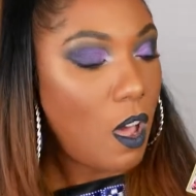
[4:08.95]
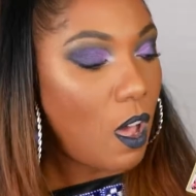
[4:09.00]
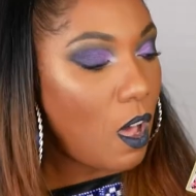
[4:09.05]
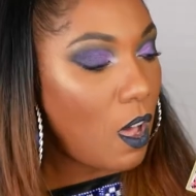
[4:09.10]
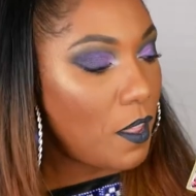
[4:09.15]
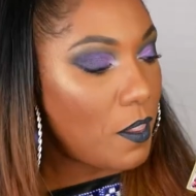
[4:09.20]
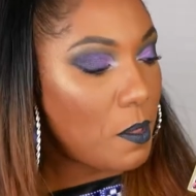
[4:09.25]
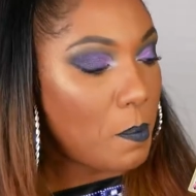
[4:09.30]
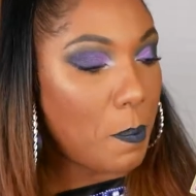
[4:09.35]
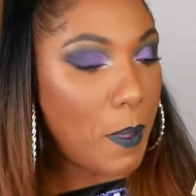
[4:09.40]

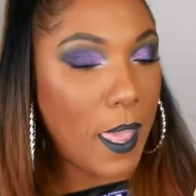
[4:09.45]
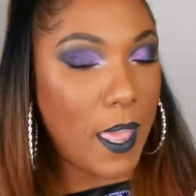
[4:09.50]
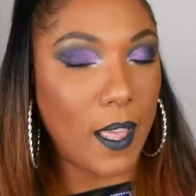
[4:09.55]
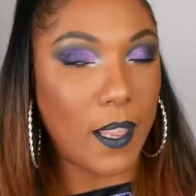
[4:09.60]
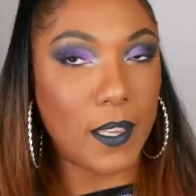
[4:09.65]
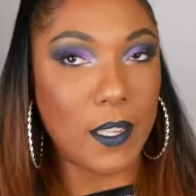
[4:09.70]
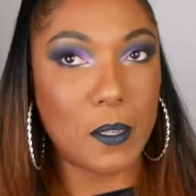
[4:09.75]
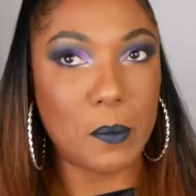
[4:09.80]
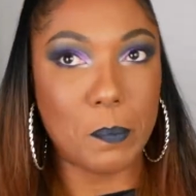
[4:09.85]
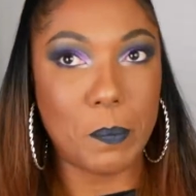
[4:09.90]
on the
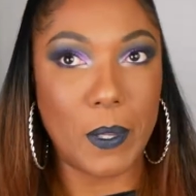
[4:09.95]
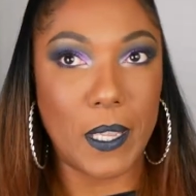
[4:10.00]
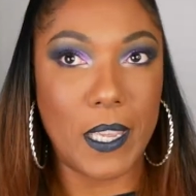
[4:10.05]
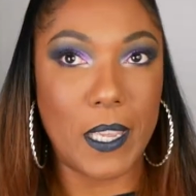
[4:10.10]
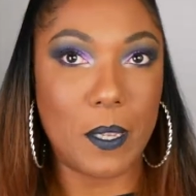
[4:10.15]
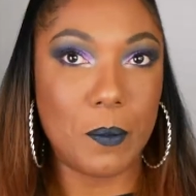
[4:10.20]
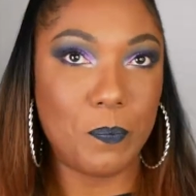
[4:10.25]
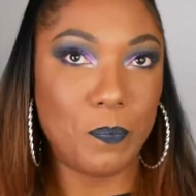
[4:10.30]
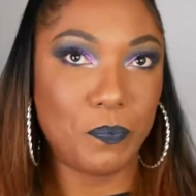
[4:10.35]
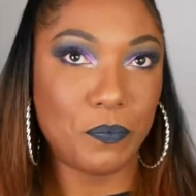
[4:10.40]
palette,
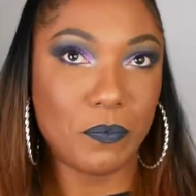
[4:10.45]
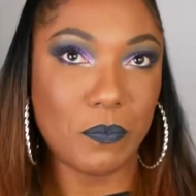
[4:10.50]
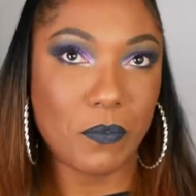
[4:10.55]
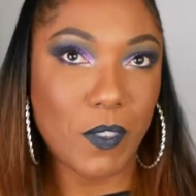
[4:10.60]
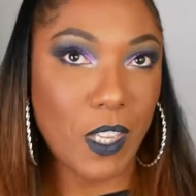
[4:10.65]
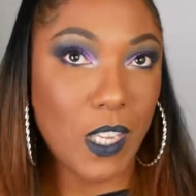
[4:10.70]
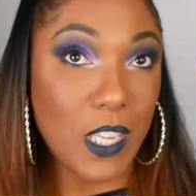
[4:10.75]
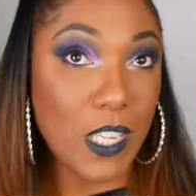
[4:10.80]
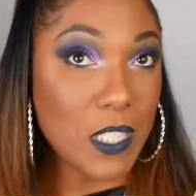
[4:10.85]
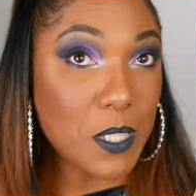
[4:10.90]
but
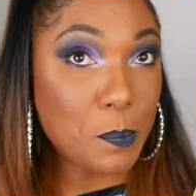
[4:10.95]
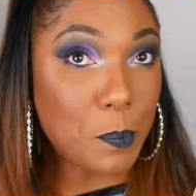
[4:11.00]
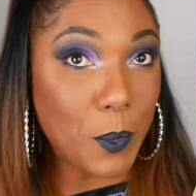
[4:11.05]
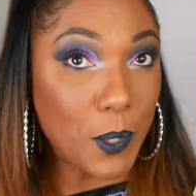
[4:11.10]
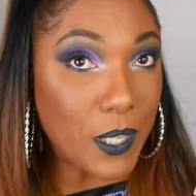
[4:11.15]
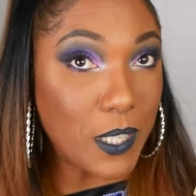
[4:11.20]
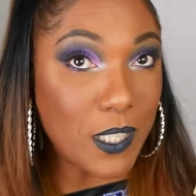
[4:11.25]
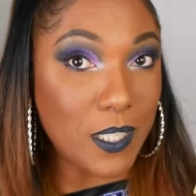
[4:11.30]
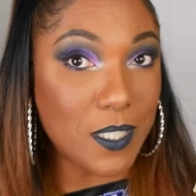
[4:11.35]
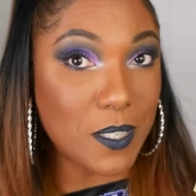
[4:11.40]
it's
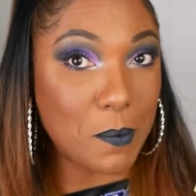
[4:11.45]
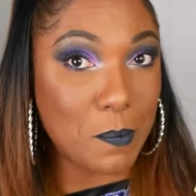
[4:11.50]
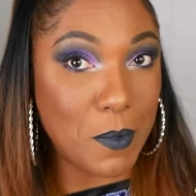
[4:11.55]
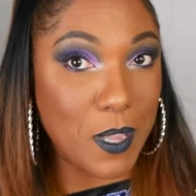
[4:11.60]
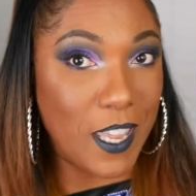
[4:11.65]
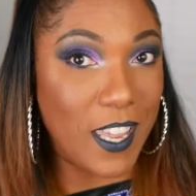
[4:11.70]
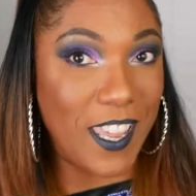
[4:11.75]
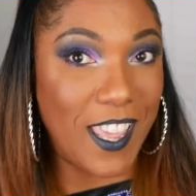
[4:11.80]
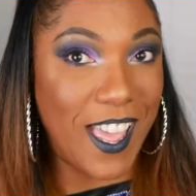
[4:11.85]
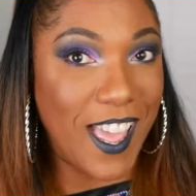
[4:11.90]
pretty to
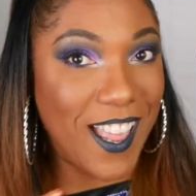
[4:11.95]
me.